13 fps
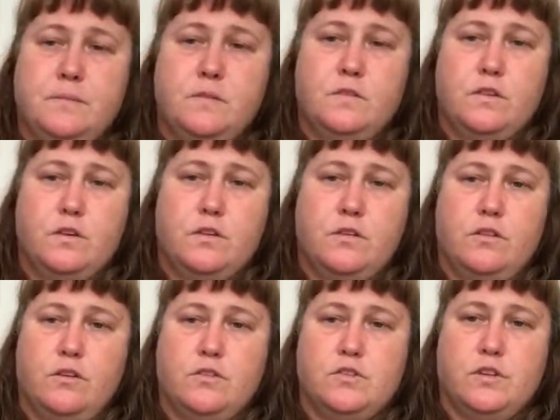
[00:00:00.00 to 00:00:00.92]
so
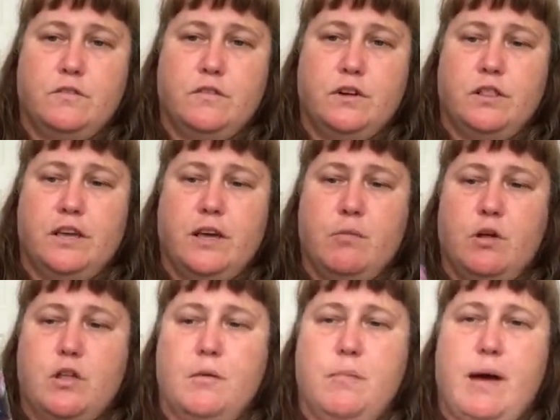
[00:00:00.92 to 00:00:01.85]
there's your Vera label
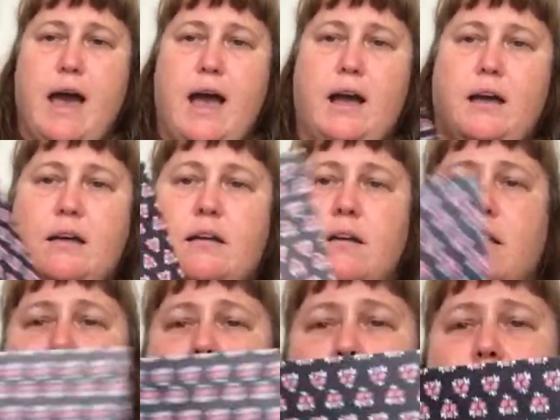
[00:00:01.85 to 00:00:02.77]
on the back.
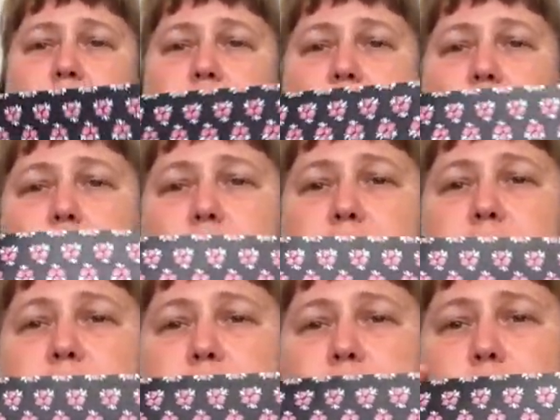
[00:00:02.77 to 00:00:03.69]
You open
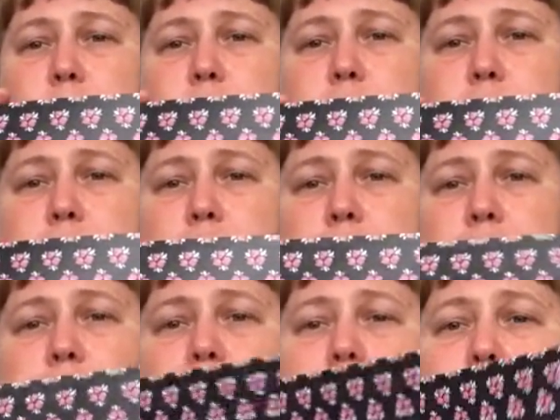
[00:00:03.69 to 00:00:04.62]
it up,
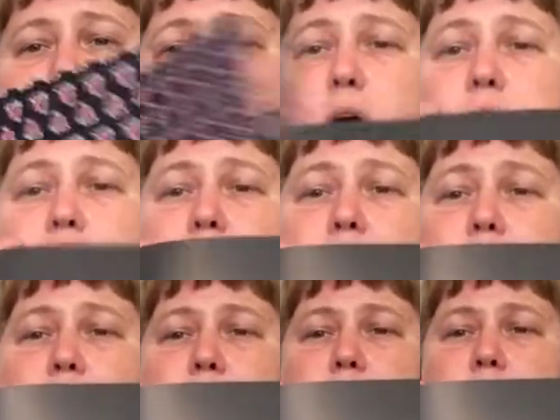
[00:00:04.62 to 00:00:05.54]

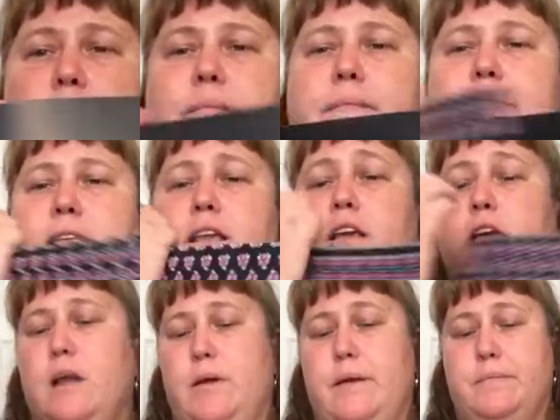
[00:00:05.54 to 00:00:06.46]
voila.
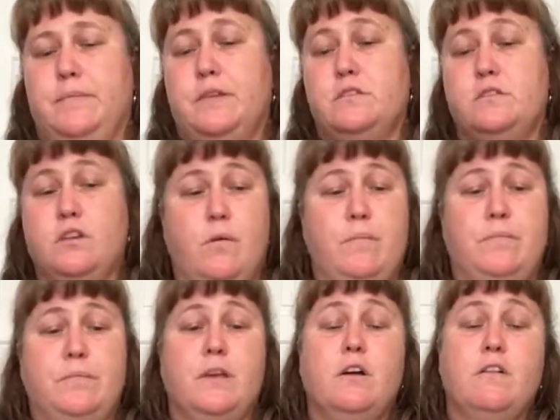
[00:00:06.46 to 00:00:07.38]
Anyway, so
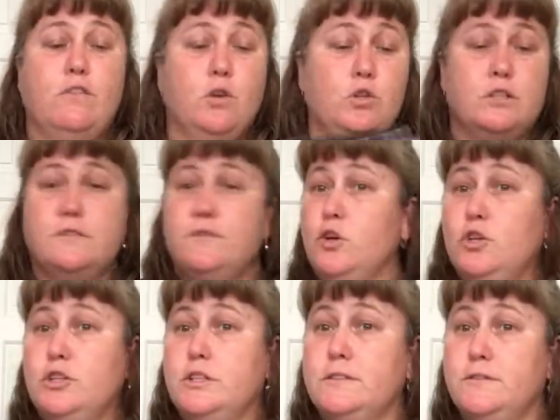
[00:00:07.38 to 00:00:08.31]
folders,
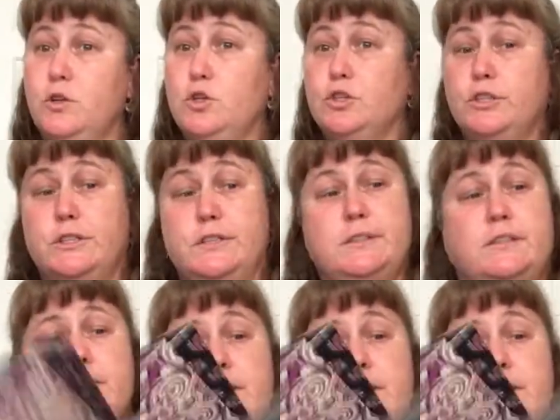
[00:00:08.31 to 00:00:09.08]
folders, folders,